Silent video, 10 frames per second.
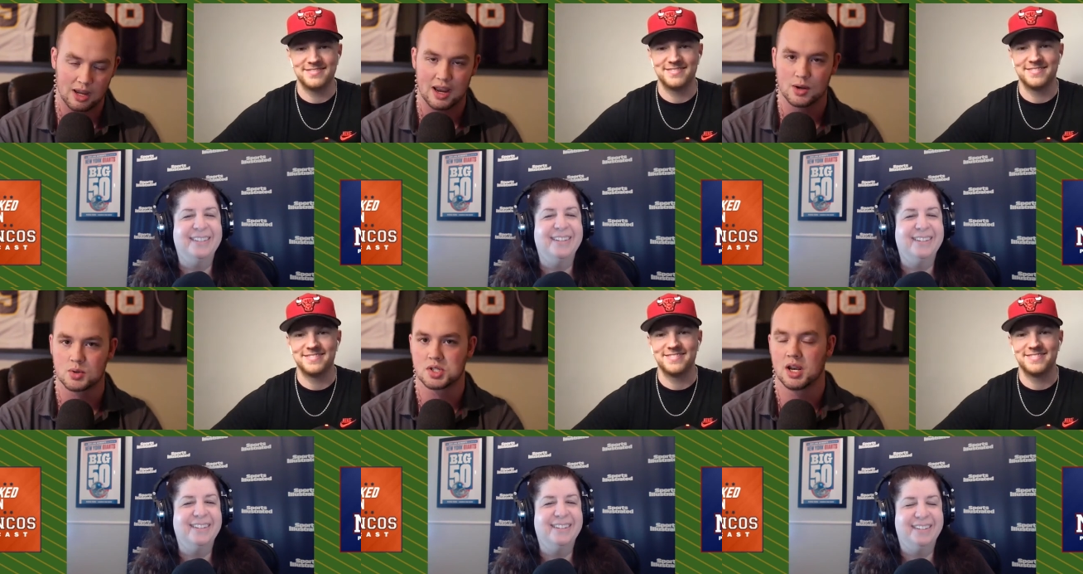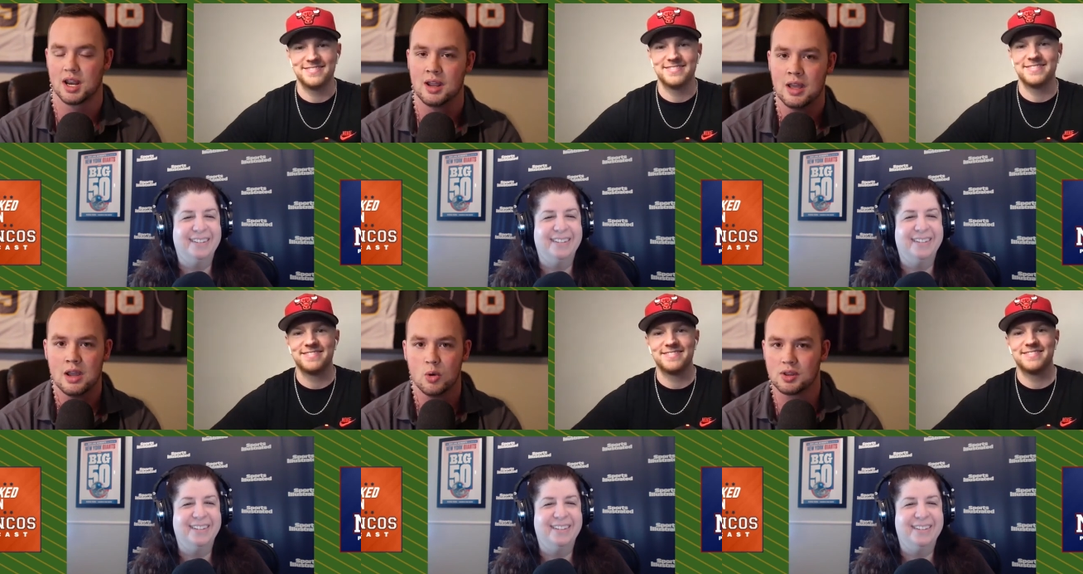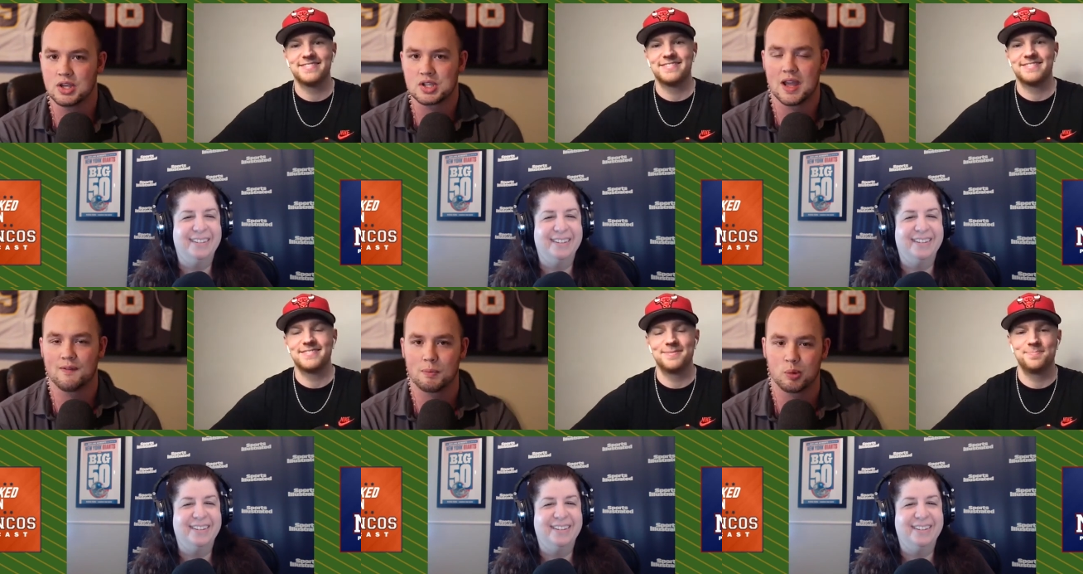Speaker 1: interested in with this
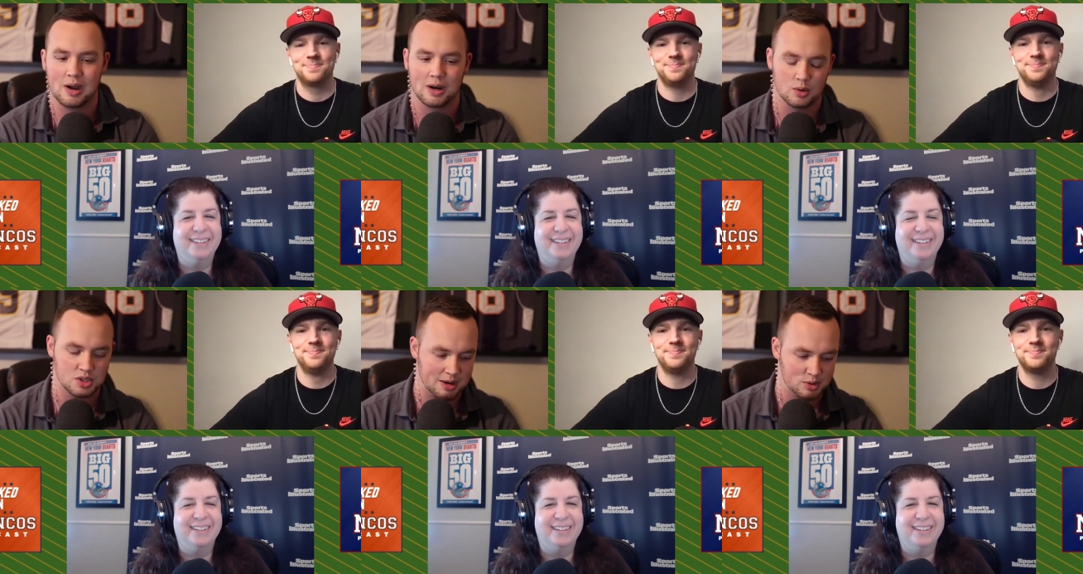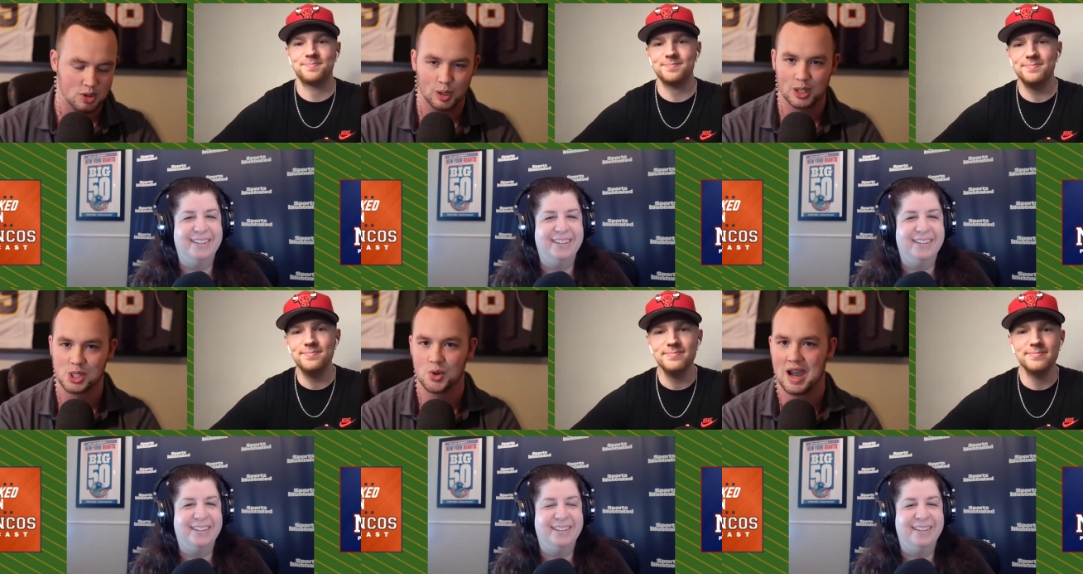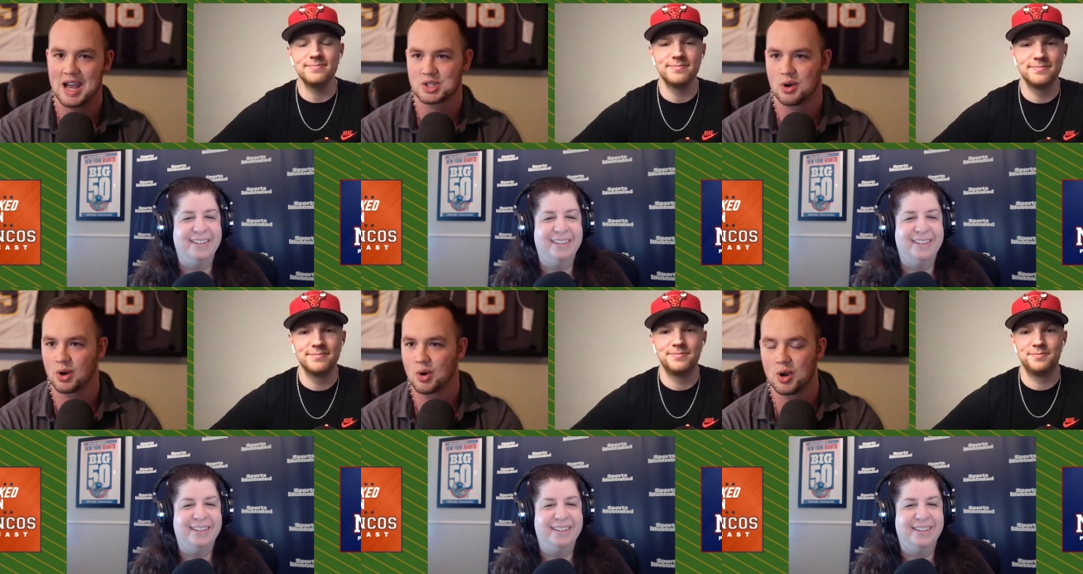Denver Broncos team. So I'll let you ask our
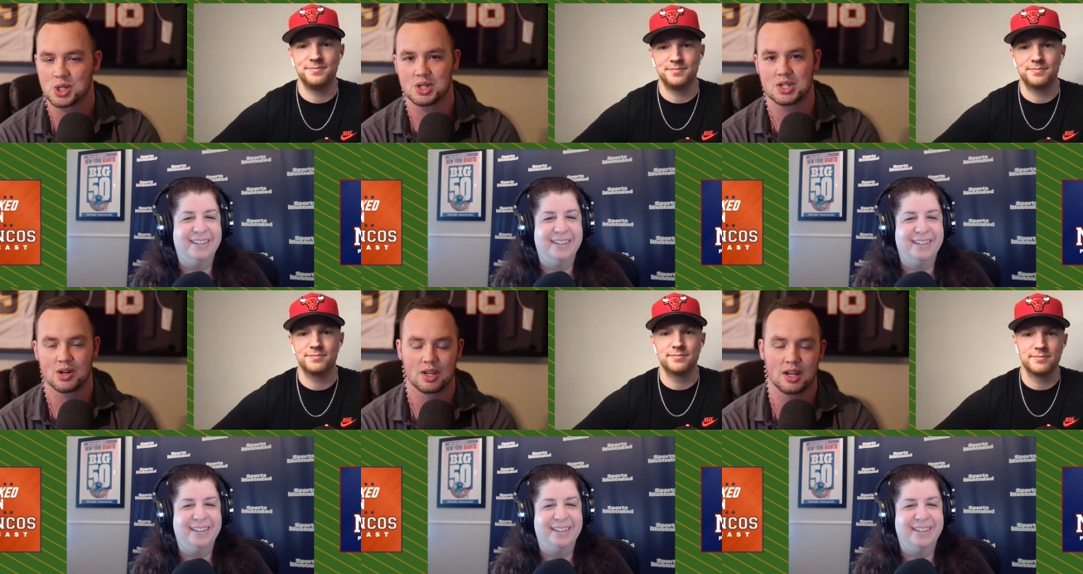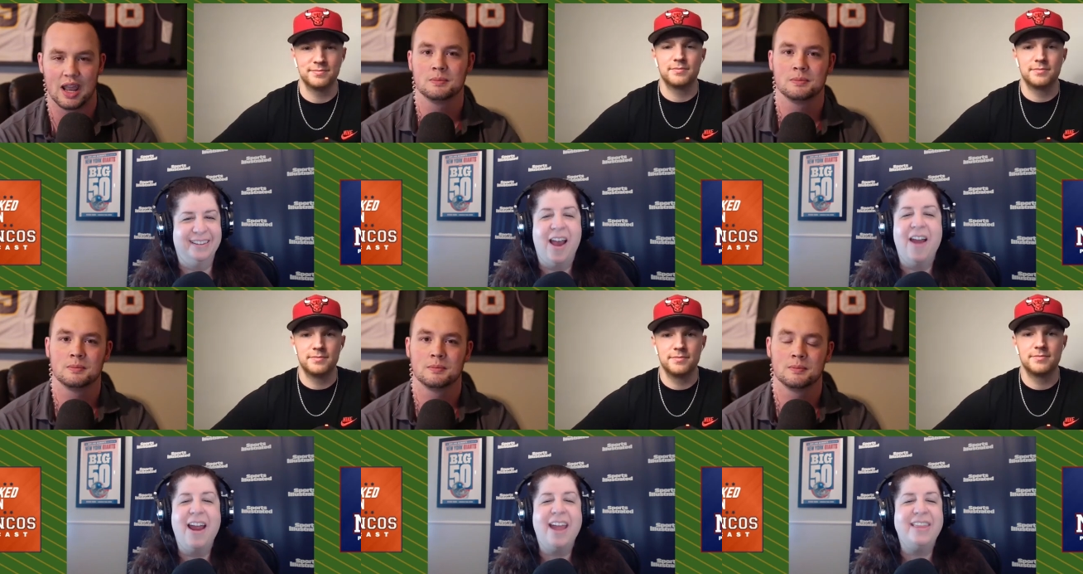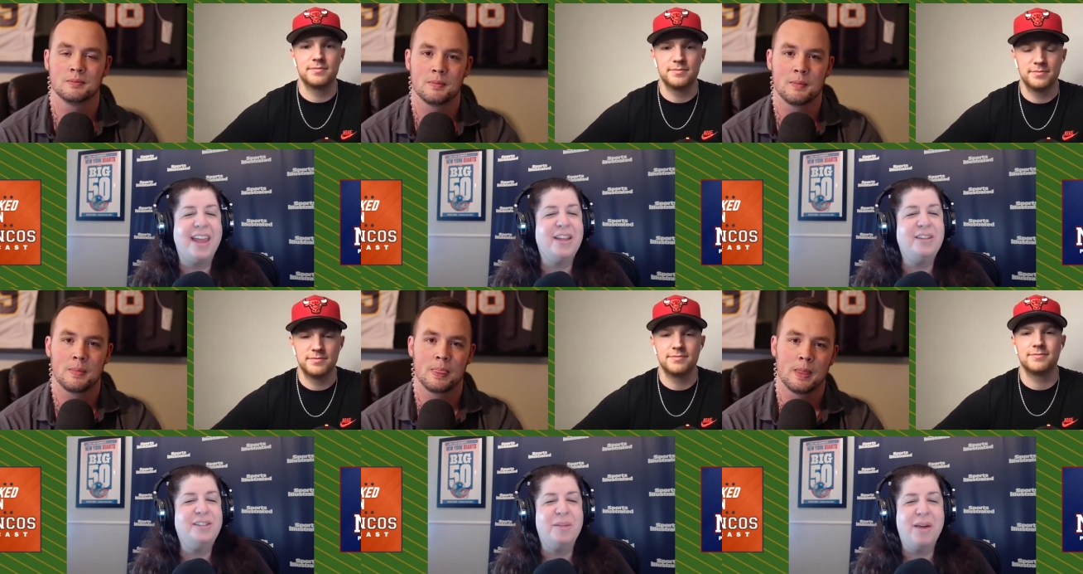questions here today.
Speaker 2: All right. Thank you
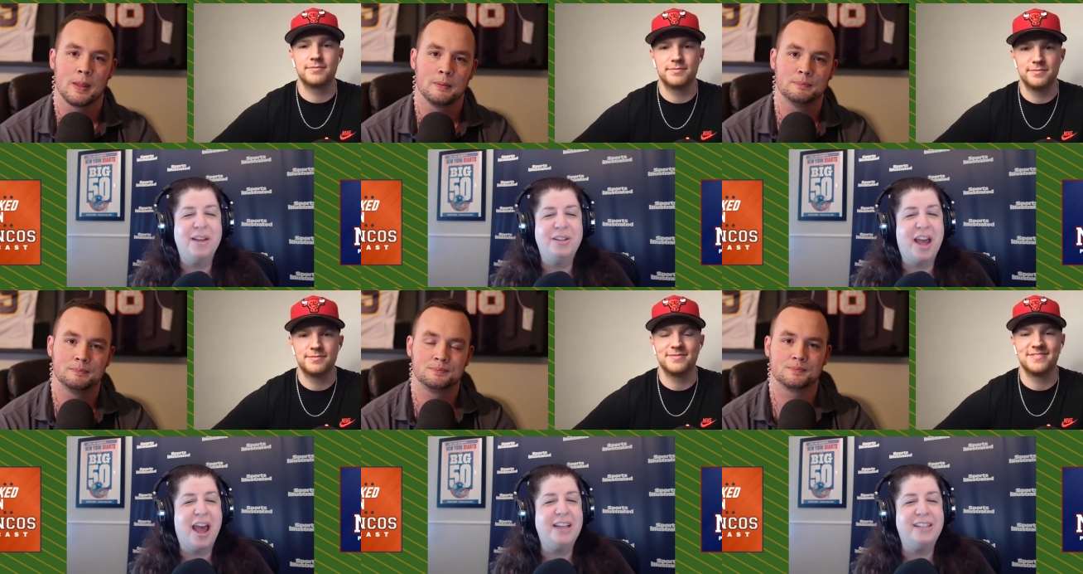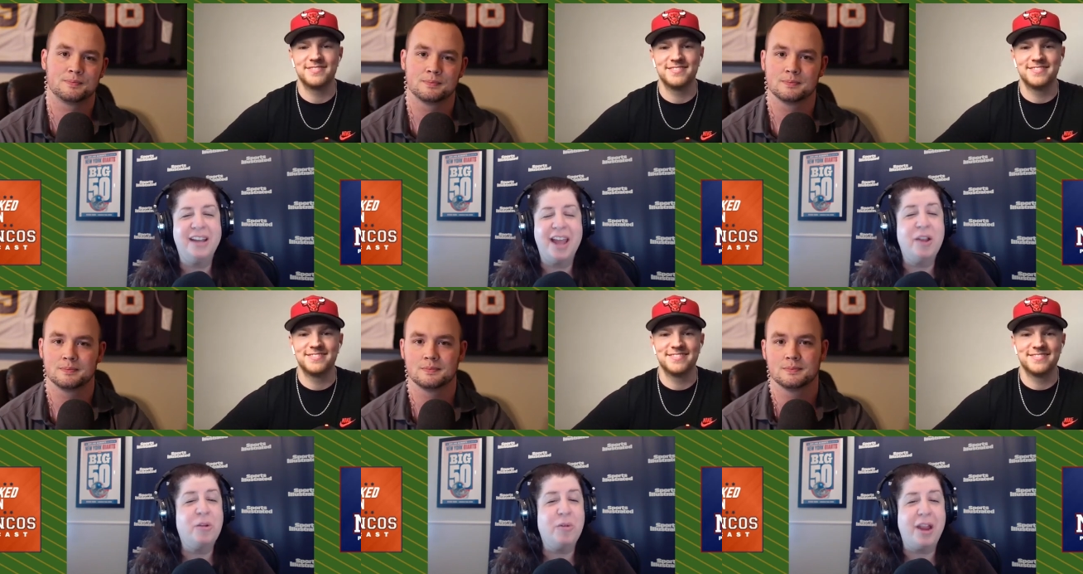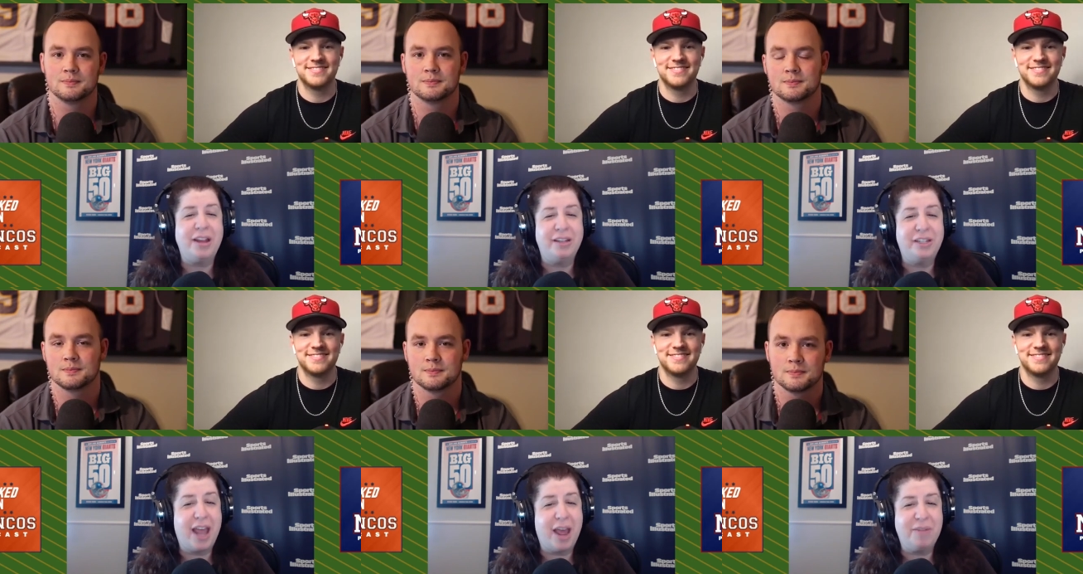so much, guys. And again, great to
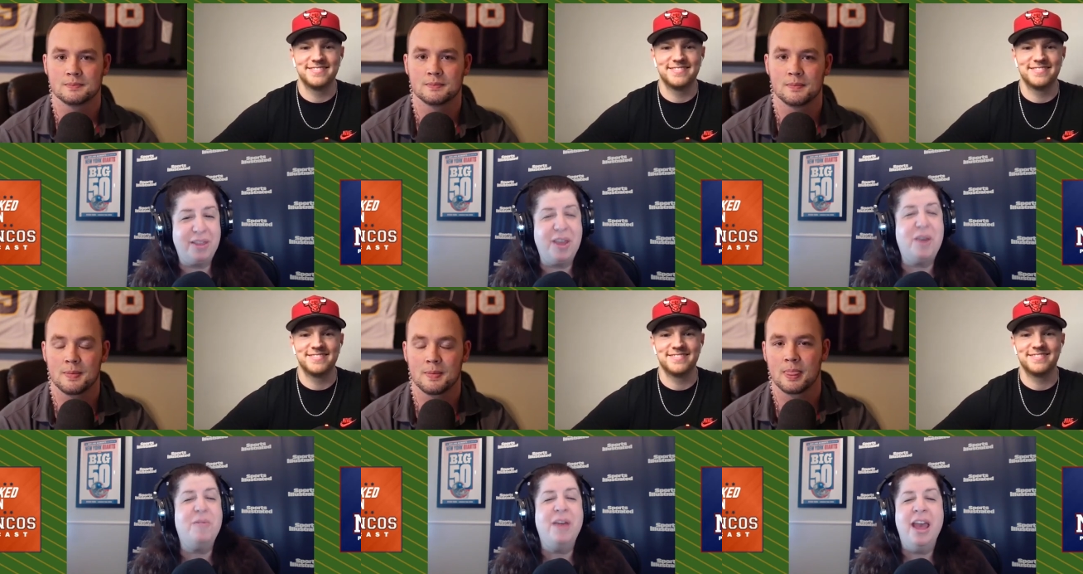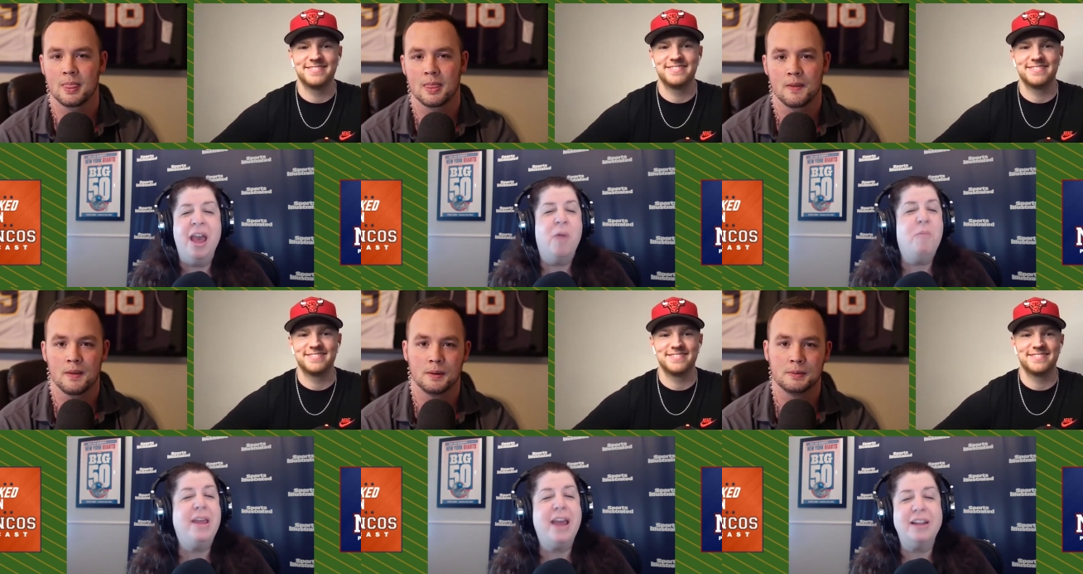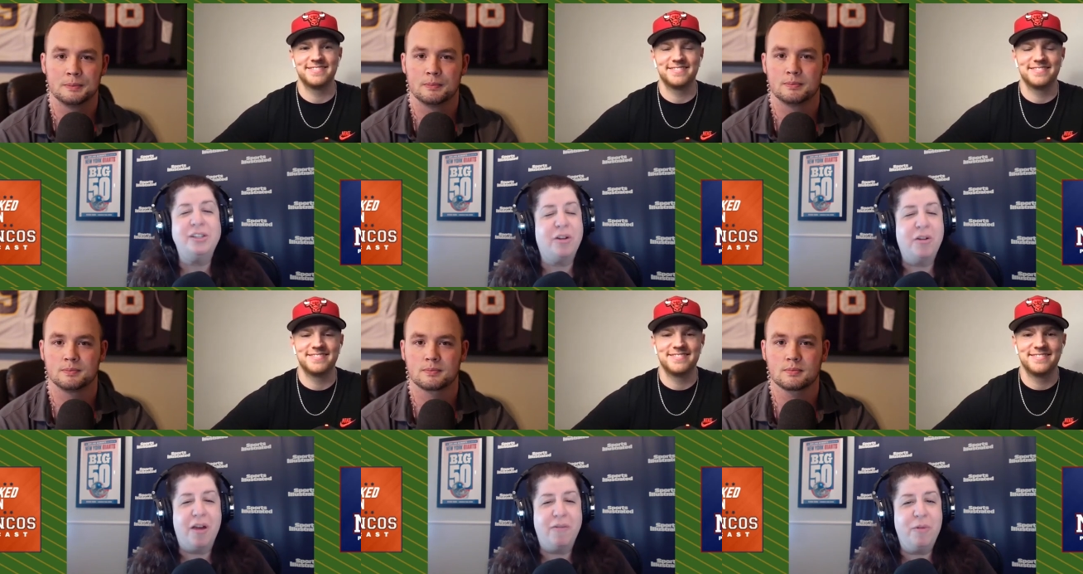chat with you. We got to start off